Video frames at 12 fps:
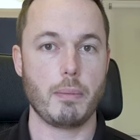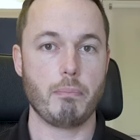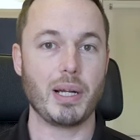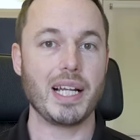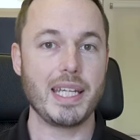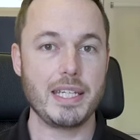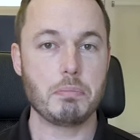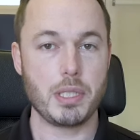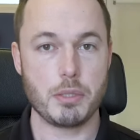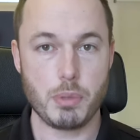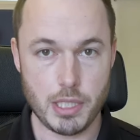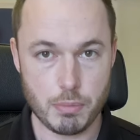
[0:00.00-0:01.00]
please,
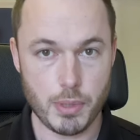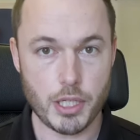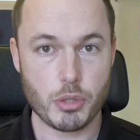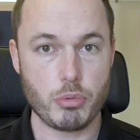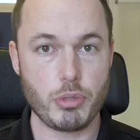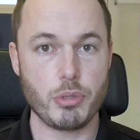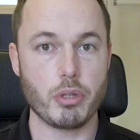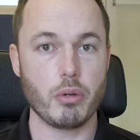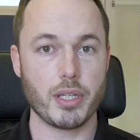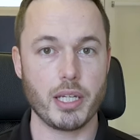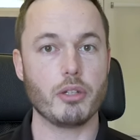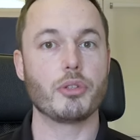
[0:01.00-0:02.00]
please, please make sure you go
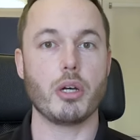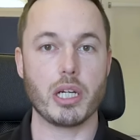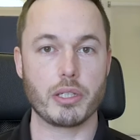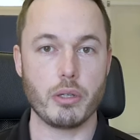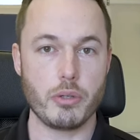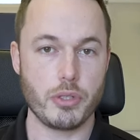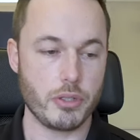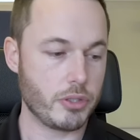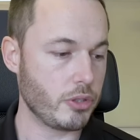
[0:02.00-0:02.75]
and get a diagnosis.